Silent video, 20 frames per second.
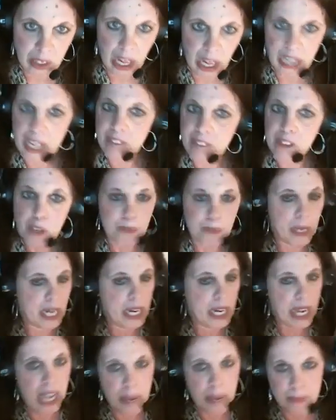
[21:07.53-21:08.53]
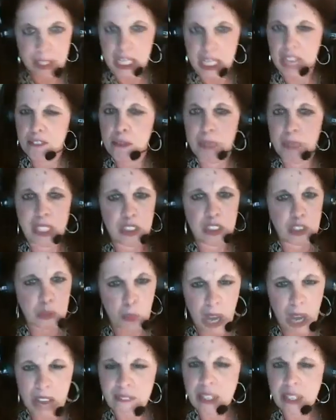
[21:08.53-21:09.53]
I never met him. I never met his
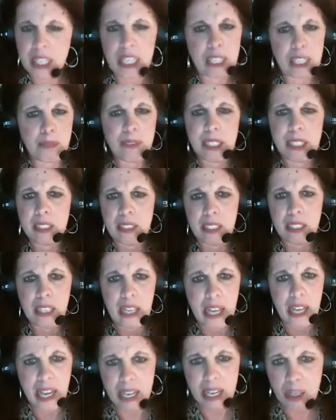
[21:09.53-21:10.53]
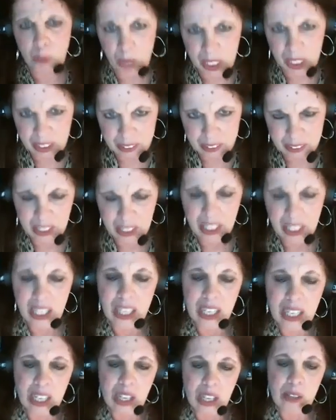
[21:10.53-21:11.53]
wife. I never met anyone.
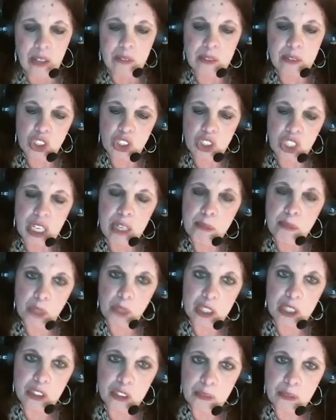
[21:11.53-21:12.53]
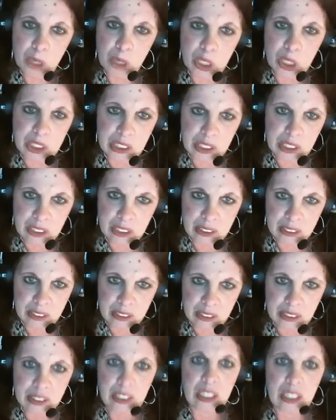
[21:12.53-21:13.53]
Well, she had a brother in Boston.
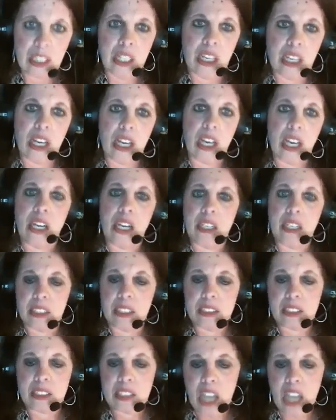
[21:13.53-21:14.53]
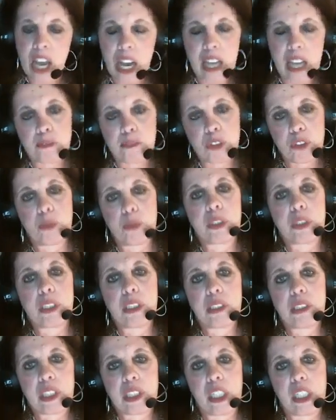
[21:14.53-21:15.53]
And at the time, she was
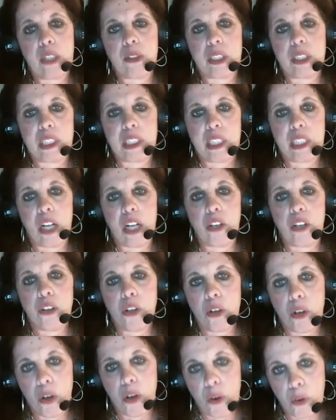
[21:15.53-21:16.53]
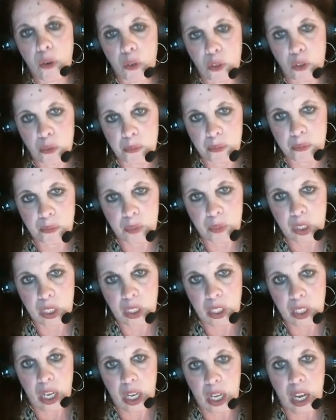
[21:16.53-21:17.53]
considering selling her home
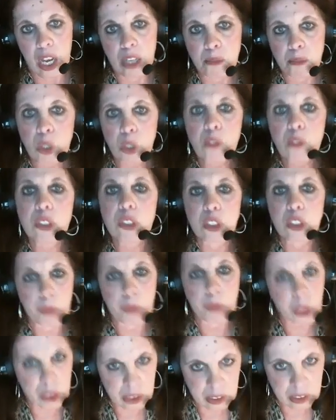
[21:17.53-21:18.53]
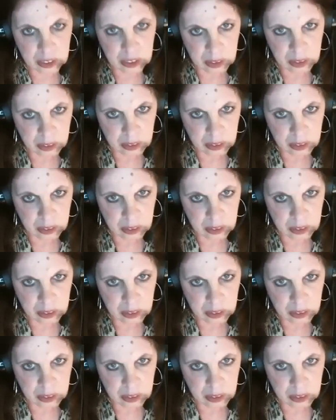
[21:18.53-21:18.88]
and moving to Boston.